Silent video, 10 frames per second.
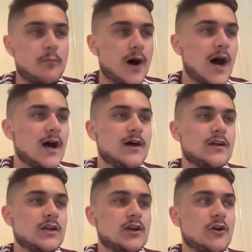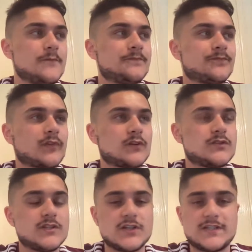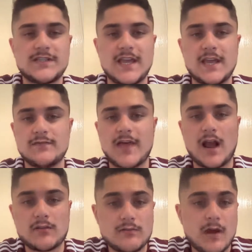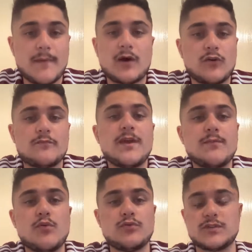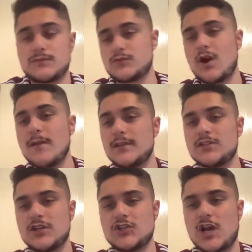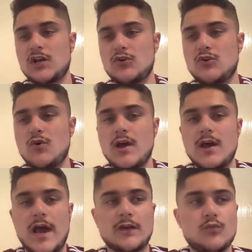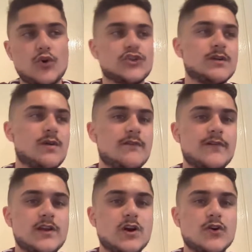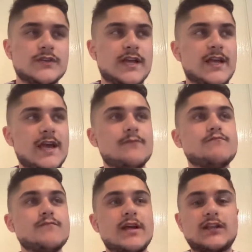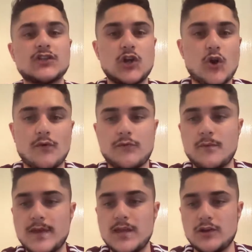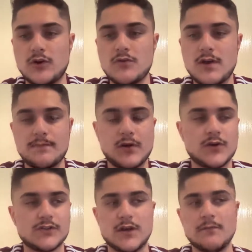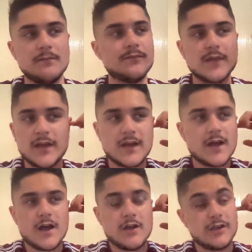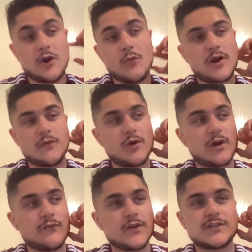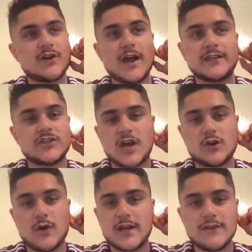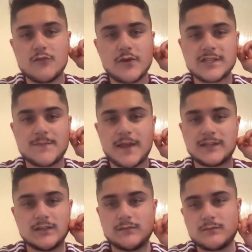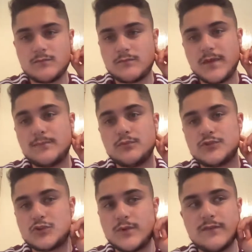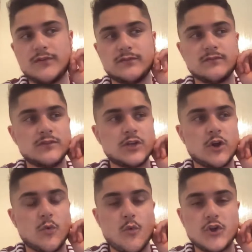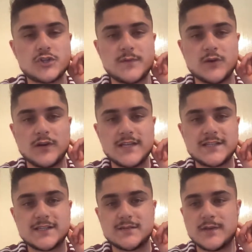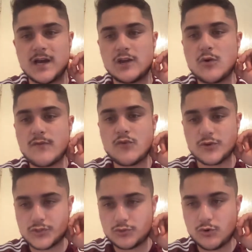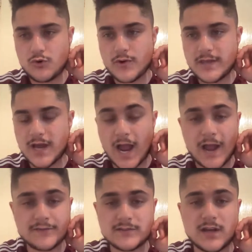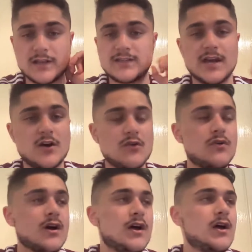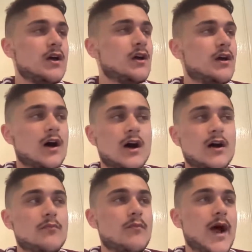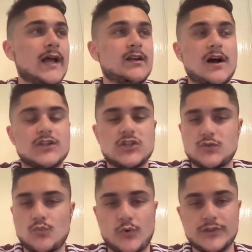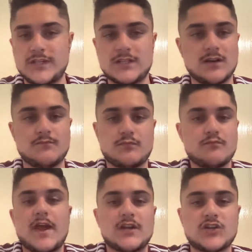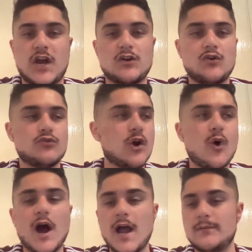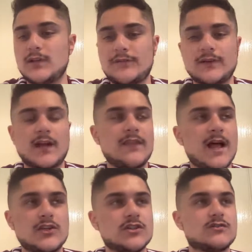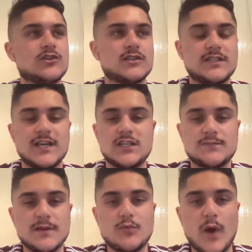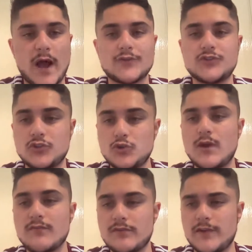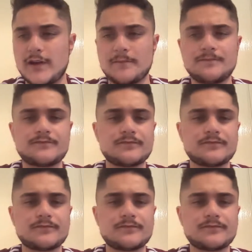But, you know, to just see that amount of people subscribing to the channel and watching my videos, it does a lot for me, you know, because you know, when I first started the channel, I never expected people to even, you know, watch me or listen to me. I know I've got a story that I tell, and I just wanted to make a channel, no hype, nothing like that, just teach people how to do everything